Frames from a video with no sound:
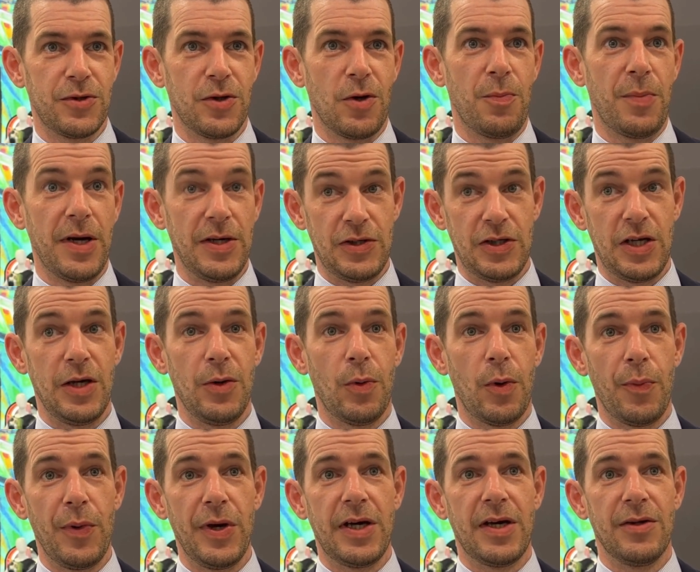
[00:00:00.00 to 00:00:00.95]
So basically
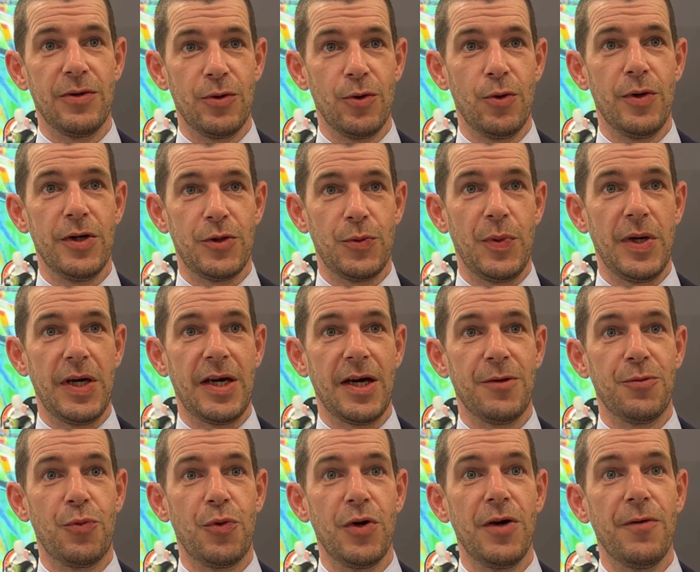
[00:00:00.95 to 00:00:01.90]
what we can do is we
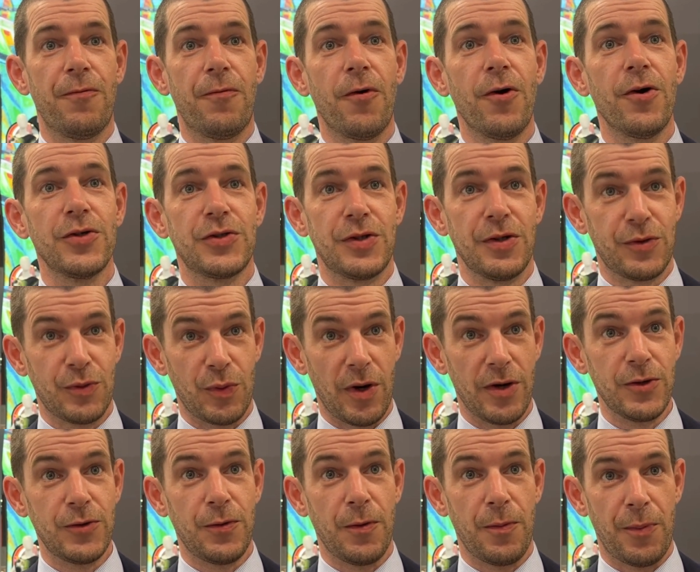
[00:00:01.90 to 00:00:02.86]
can reverse the
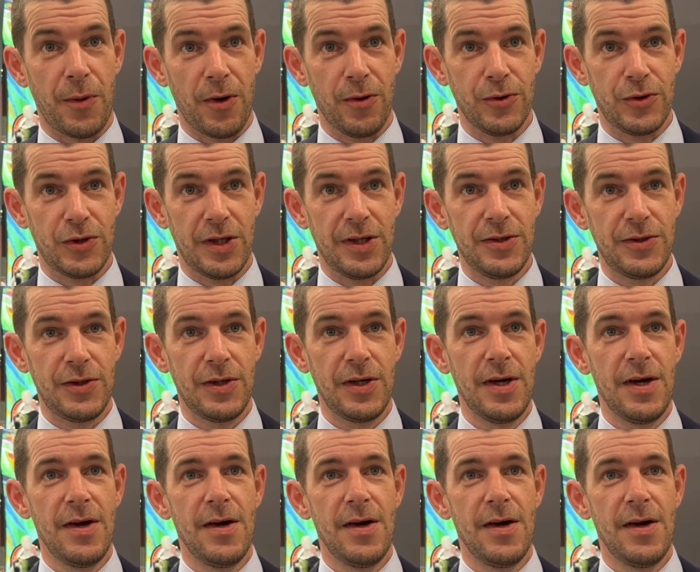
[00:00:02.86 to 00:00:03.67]
transfer process,